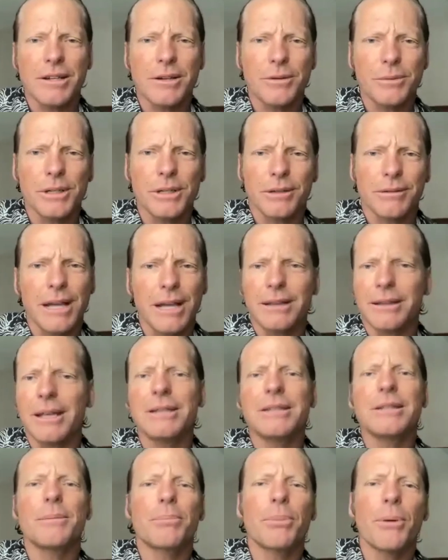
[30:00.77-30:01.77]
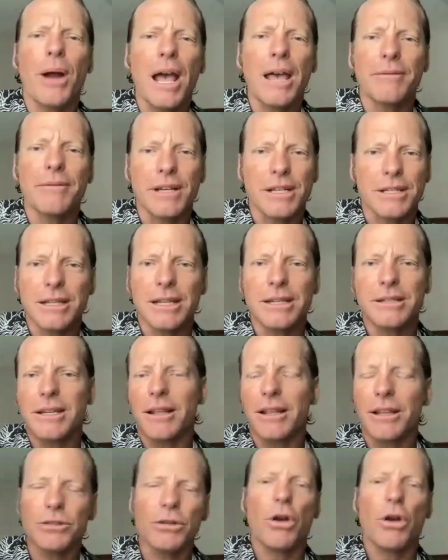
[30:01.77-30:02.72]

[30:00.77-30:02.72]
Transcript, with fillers: don't work, right? They deprive us. They tell us,